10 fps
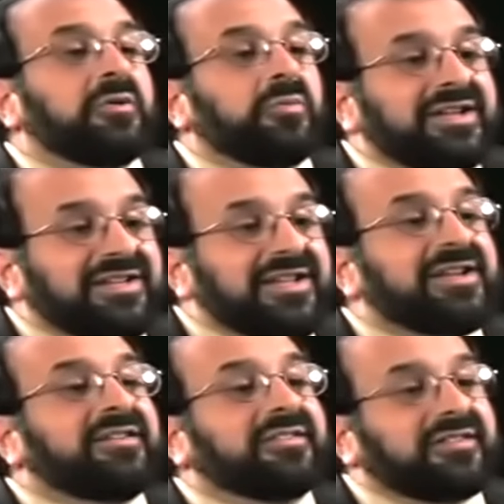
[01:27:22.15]
We
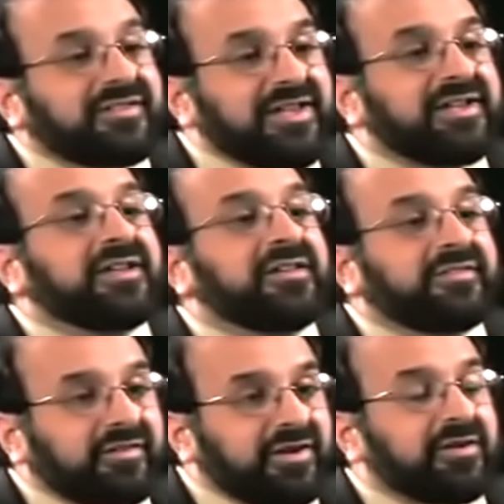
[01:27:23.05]
need to take
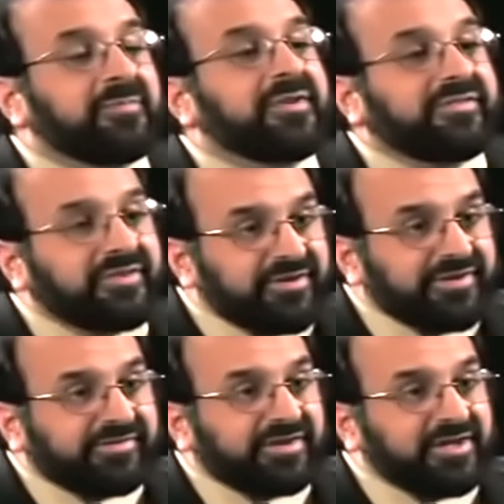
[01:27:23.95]
Islam
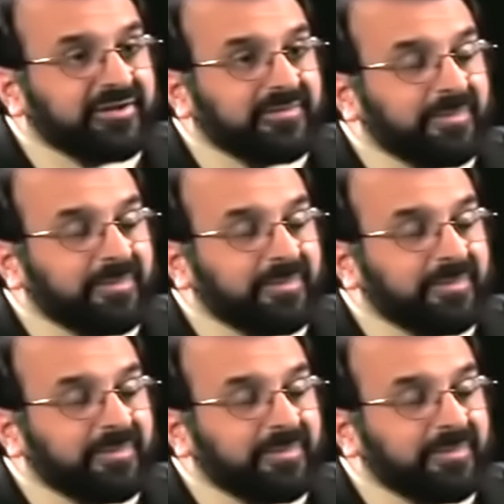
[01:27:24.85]
seriously.